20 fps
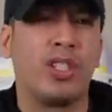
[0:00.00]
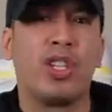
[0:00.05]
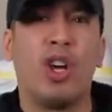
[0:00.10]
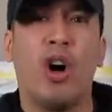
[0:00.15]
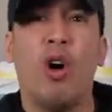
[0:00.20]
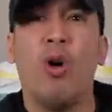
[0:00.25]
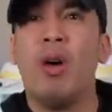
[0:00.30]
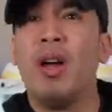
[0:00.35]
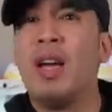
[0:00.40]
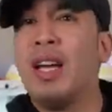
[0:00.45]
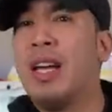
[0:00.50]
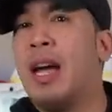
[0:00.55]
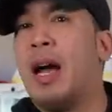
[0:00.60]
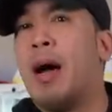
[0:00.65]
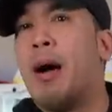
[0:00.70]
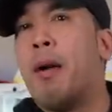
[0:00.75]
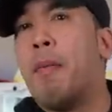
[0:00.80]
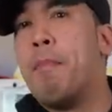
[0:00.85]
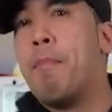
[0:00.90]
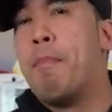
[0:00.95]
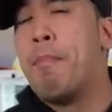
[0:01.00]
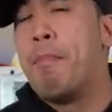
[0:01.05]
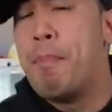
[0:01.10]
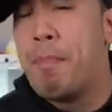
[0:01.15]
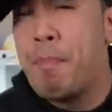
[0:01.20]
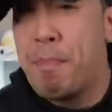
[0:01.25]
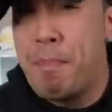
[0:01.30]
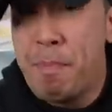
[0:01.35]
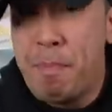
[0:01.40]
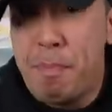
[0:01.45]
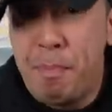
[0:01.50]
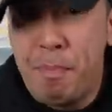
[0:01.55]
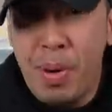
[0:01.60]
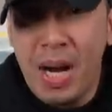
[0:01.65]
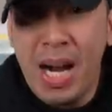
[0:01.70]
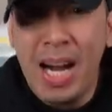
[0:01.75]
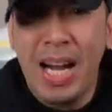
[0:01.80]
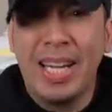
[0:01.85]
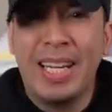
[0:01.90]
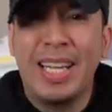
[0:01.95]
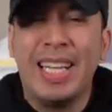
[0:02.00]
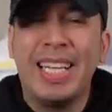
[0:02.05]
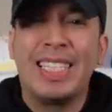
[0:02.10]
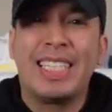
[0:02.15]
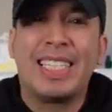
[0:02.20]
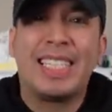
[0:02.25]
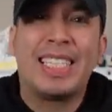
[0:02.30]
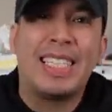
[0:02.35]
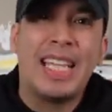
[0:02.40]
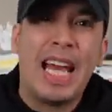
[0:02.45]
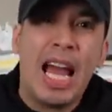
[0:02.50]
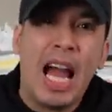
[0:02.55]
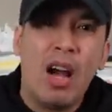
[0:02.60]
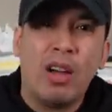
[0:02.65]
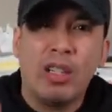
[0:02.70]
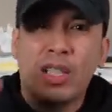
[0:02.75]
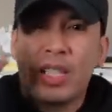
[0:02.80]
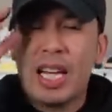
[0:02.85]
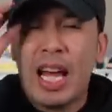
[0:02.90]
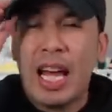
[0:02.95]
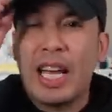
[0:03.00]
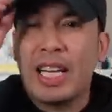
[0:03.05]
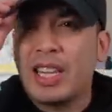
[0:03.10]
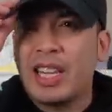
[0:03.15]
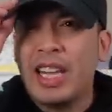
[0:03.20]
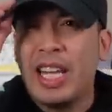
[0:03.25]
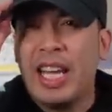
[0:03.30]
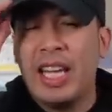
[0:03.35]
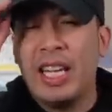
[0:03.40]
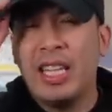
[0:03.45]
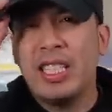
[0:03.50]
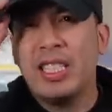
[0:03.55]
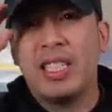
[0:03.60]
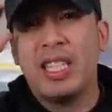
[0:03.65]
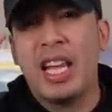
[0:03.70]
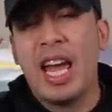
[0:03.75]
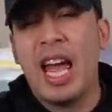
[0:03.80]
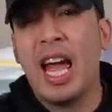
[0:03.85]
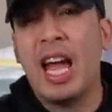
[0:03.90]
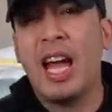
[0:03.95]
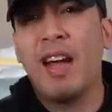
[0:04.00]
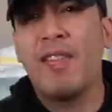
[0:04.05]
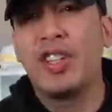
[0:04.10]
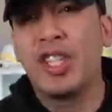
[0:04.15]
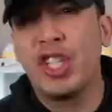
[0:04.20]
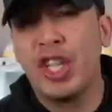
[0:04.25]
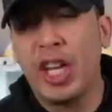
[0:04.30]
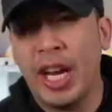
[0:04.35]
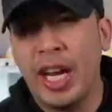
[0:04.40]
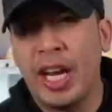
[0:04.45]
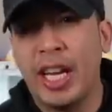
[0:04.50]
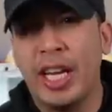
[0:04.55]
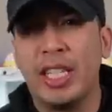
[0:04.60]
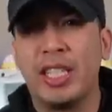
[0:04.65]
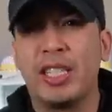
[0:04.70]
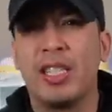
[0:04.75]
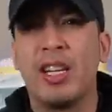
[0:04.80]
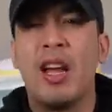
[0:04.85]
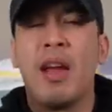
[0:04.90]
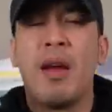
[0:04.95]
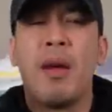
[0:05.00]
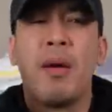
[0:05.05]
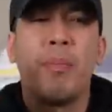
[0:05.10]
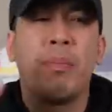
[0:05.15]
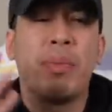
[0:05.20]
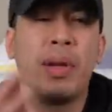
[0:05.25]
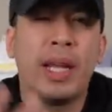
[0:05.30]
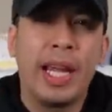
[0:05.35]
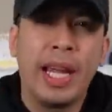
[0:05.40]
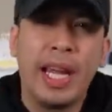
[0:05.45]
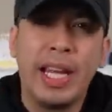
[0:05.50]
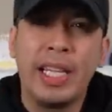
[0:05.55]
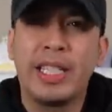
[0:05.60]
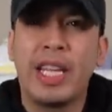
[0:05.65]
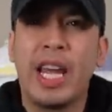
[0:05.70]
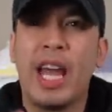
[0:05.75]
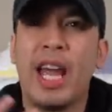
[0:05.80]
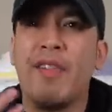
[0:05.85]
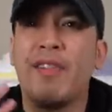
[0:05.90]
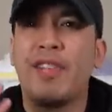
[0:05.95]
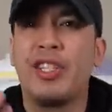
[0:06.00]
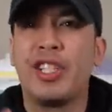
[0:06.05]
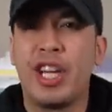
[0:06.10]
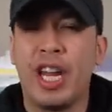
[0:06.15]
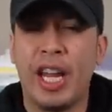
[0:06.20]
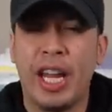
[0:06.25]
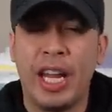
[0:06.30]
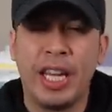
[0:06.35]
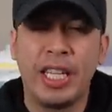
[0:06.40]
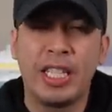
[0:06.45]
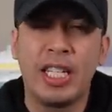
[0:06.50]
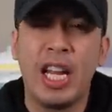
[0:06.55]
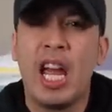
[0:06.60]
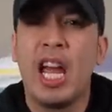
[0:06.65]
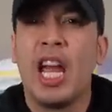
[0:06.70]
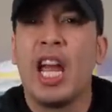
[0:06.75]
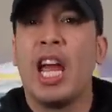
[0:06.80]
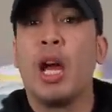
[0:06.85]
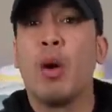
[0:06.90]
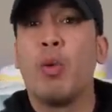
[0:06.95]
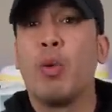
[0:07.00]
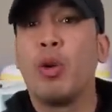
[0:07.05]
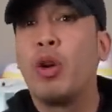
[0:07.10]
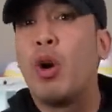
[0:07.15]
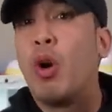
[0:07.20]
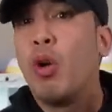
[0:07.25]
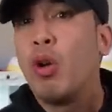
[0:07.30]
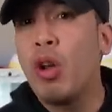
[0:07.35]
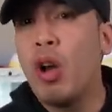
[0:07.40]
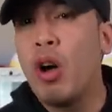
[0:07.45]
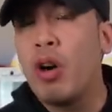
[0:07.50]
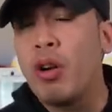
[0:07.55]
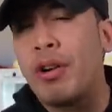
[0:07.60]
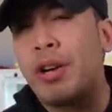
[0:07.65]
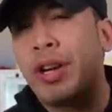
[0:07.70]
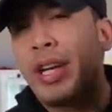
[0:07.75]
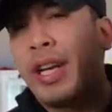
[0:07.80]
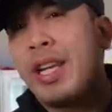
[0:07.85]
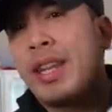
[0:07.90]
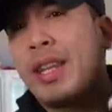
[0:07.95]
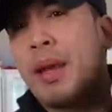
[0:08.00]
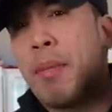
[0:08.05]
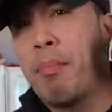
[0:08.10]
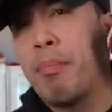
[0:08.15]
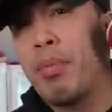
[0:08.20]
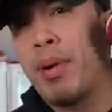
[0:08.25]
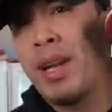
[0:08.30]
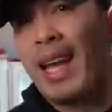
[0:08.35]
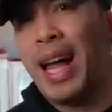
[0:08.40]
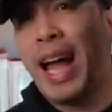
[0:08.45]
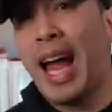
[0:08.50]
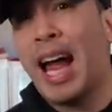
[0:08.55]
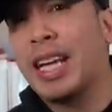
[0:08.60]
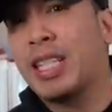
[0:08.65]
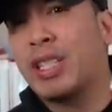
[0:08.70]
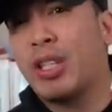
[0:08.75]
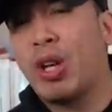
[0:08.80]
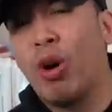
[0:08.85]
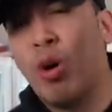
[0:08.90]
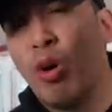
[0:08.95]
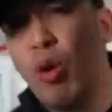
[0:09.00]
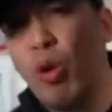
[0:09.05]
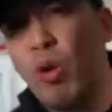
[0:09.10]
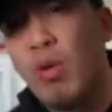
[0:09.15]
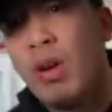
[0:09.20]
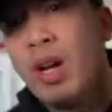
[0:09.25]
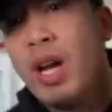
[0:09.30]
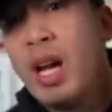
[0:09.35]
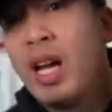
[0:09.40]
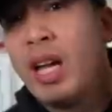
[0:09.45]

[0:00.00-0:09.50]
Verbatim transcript: So, but it sounds like things have changed, plans have changed, and we're no longer getting the black toe